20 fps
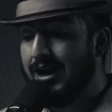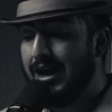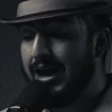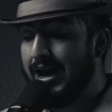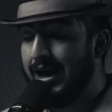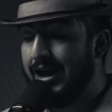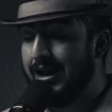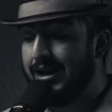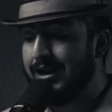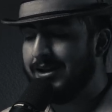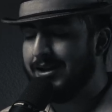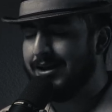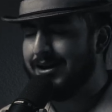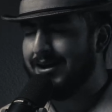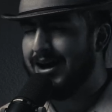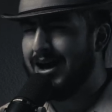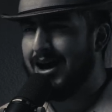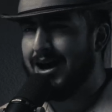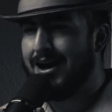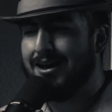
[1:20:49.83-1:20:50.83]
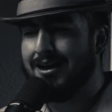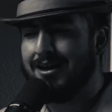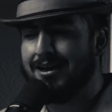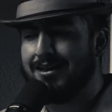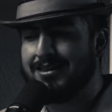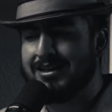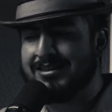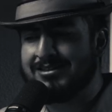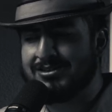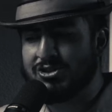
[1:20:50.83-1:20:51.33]
And
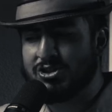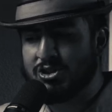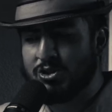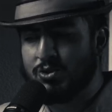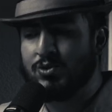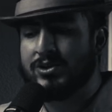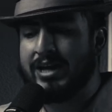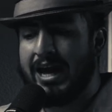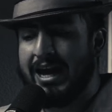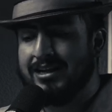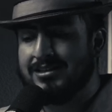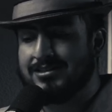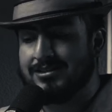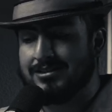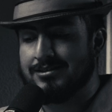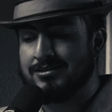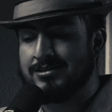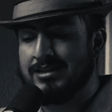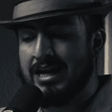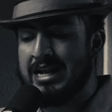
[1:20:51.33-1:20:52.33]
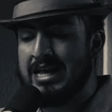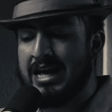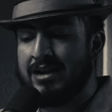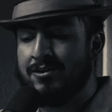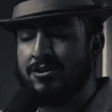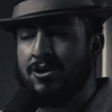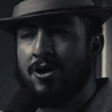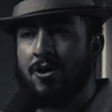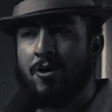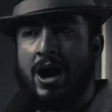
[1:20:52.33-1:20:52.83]
this is 2 cases, and I
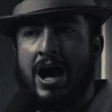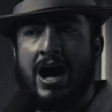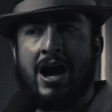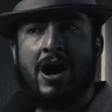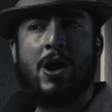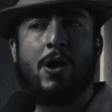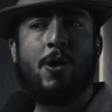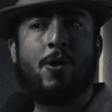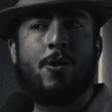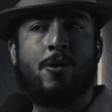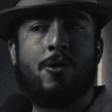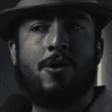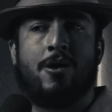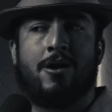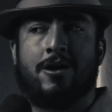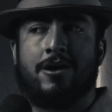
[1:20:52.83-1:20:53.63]
don't know how,